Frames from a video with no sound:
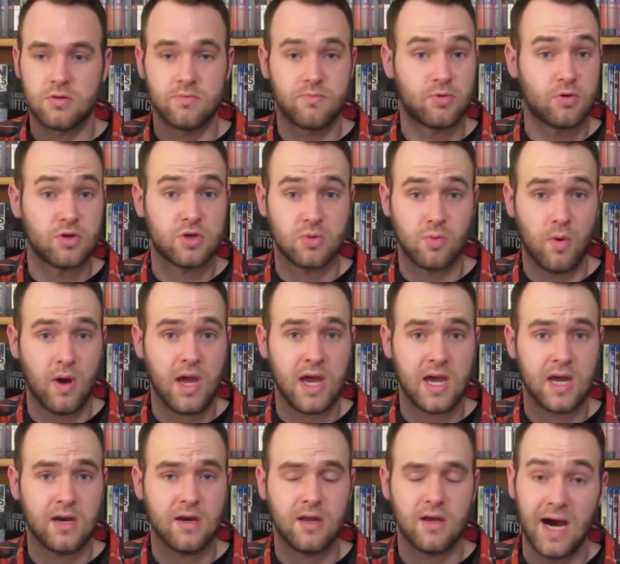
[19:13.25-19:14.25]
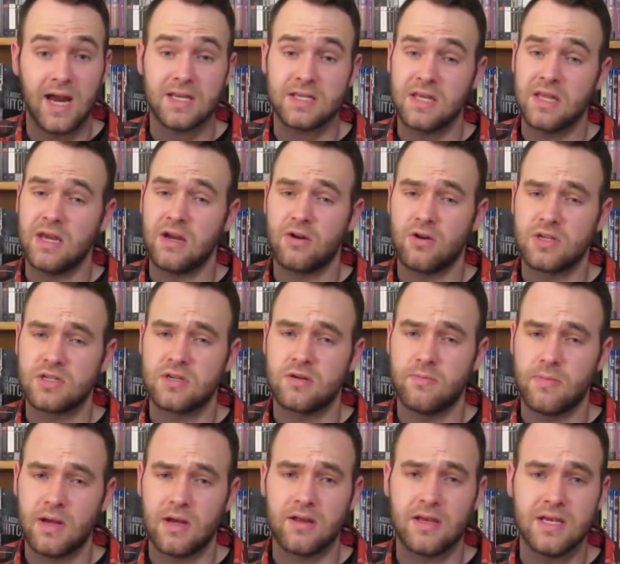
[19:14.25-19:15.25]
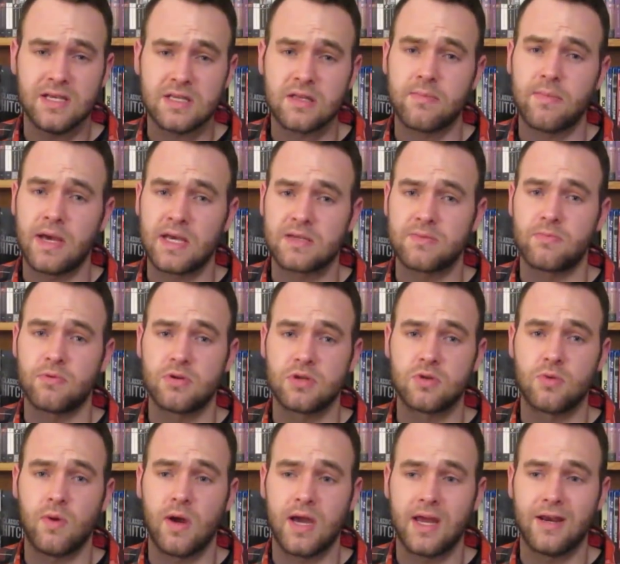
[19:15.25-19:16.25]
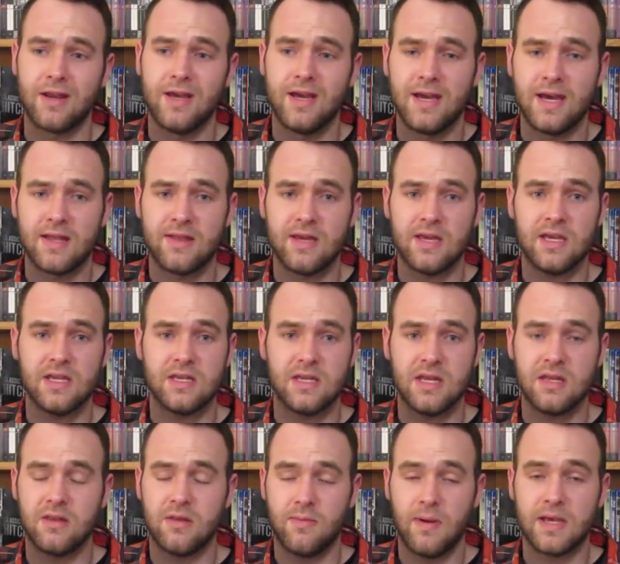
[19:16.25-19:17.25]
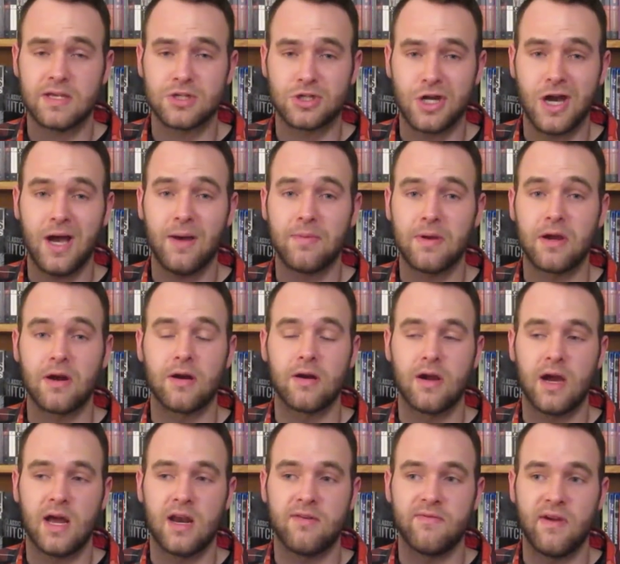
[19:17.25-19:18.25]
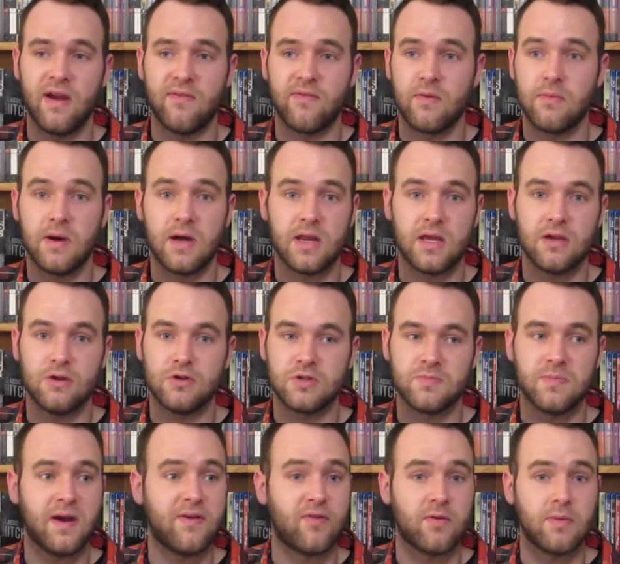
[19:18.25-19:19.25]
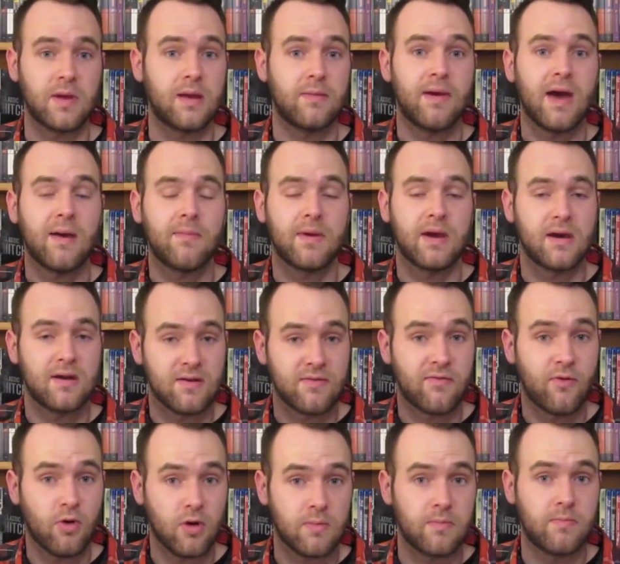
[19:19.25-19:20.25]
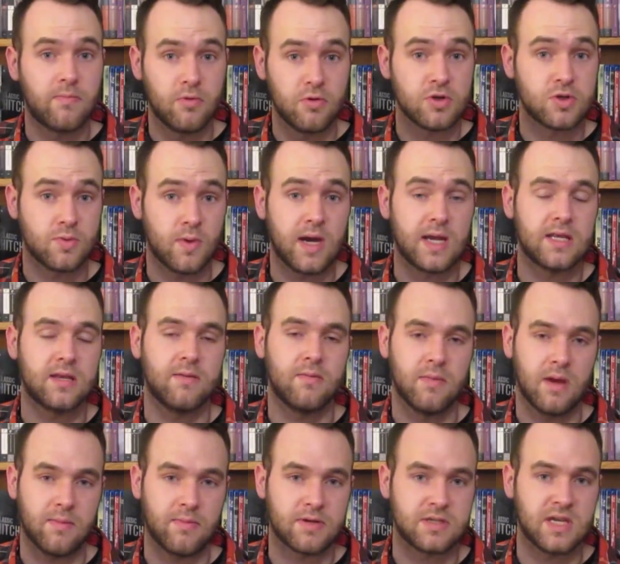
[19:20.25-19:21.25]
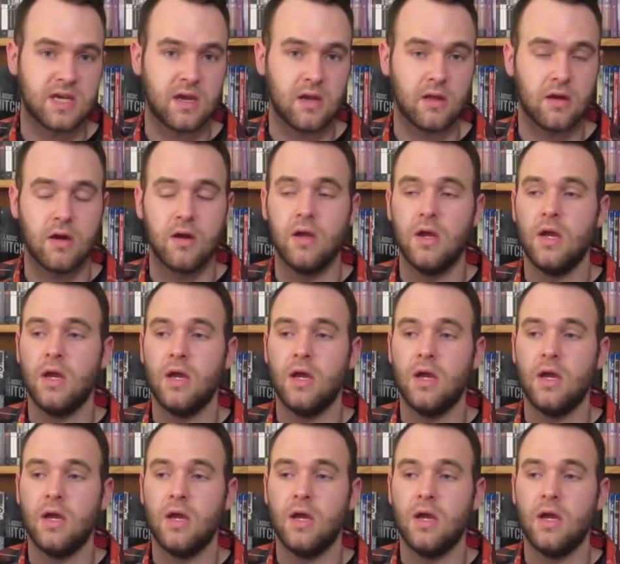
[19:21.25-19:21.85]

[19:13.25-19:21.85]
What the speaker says: Bruce Wayne. Honestly, I think Christian Bale is the best Bruce Wayne. I think he did the best job here out of everybody who's ever played Batman, for Bruce Wayne in particular.